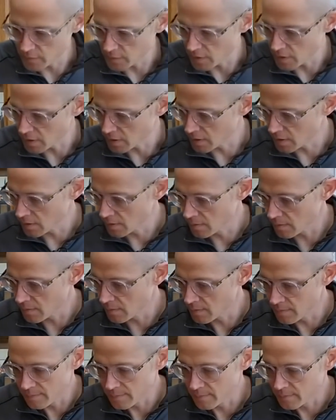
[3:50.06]
got
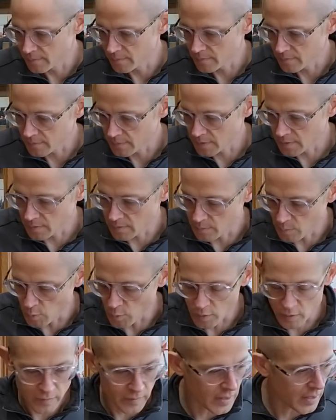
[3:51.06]

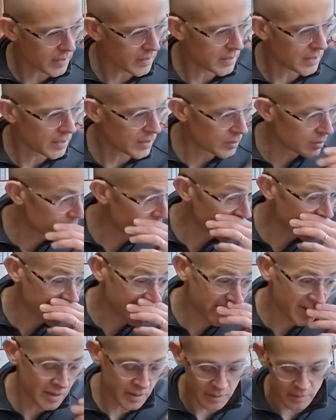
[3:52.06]
more of that danger
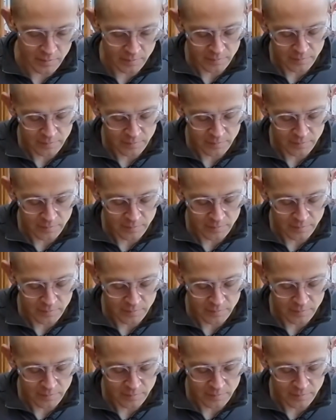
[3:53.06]
going on.